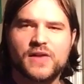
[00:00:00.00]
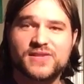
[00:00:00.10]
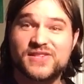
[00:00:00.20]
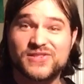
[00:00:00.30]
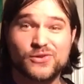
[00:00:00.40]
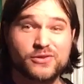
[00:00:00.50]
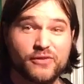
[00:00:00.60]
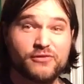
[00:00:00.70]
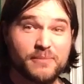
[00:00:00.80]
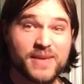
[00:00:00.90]
This is sort of a
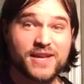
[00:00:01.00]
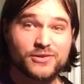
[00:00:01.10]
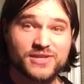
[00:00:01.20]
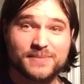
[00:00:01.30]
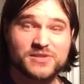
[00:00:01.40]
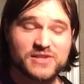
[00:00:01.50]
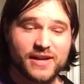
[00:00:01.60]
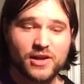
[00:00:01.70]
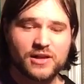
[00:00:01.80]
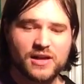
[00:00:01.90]
flamenco type
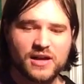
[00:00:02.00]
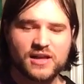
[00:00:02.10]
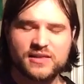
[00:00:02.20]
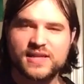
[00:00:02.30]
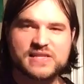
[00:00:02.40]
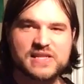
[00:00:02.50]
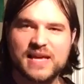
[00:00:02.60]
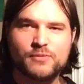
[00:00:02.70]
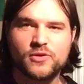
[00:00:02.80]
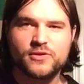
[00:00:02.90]
style. Les
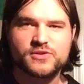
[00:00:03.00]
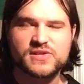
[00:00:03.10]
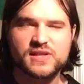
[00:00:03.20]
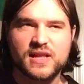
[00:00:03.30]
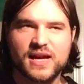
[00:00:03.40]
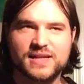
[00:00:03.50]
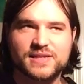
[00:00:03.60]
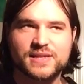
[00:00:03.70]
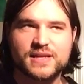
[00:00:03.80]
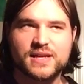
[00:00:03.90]
Claypool uses it a lot.
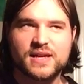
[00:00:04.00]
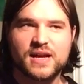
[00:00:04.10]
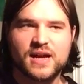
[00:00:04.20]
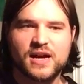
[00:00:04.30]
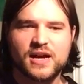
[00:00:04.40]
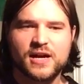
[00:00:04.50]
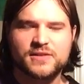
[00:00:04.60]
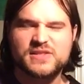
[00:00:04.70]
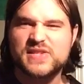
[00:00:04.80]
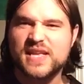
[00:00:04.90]

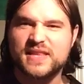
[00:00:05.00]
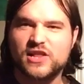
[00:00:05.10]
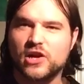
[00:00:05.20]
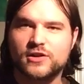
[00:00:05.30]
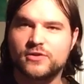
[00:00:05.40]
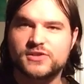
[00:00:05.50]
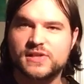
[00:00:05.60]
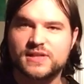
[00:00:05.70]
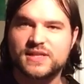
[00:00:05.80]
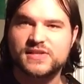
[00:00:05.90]
Stanley Clarke uses
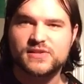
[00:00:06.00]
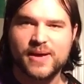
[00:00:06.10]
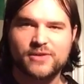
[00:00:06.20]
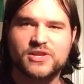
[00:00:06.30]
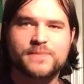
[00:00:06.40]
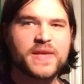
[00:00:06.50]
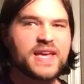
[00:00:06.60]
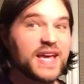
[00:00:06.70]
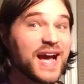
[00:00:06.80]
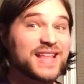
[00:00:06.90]
it a decent amount.
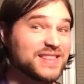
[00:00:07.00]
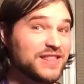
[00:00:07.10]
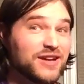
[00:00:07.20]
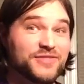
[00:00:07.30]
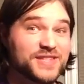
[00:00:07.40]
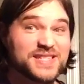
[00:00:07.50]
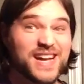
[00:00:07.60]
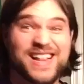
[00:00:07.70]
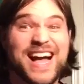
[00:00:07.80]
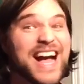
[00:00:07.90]
I love this
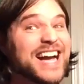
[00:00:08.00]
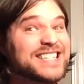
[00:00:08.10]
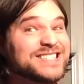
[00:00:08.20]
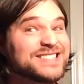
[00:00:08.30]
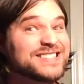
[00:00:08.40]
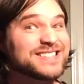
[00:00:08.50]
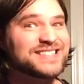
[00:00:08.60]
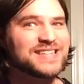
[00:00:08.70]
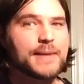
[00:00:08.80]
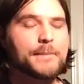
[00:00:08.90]
style. I use it all the
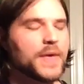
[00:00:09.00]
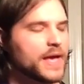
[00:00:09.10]
time.